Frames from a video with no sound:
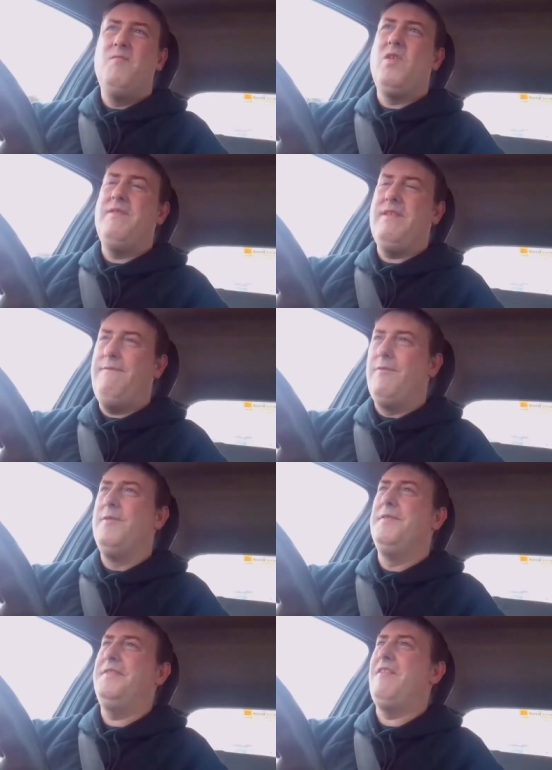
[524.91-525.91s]
by their
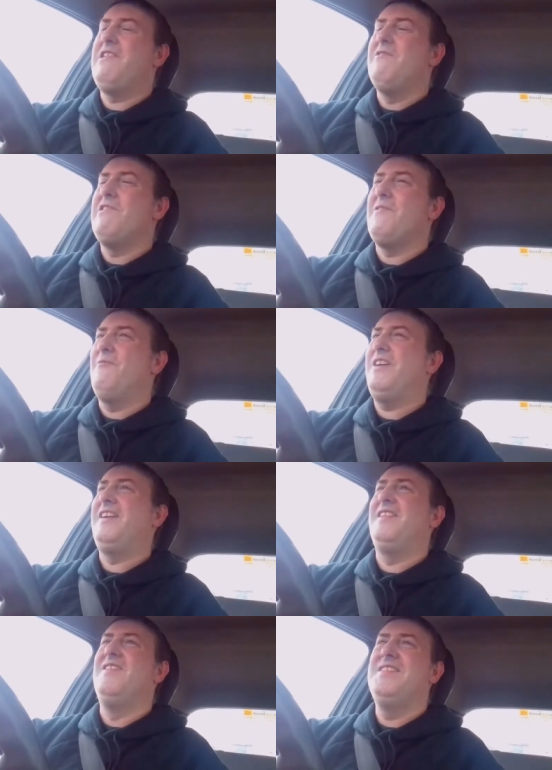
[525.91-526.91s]
fruits, so you shall
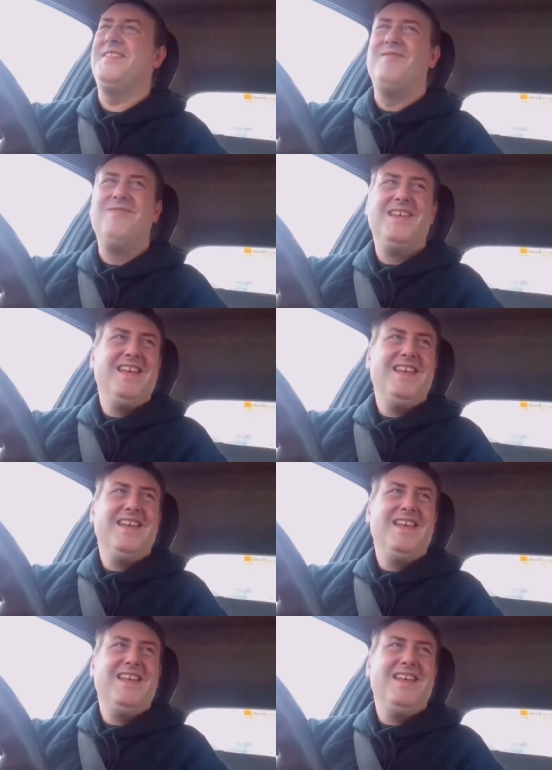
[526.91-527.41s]
recognise them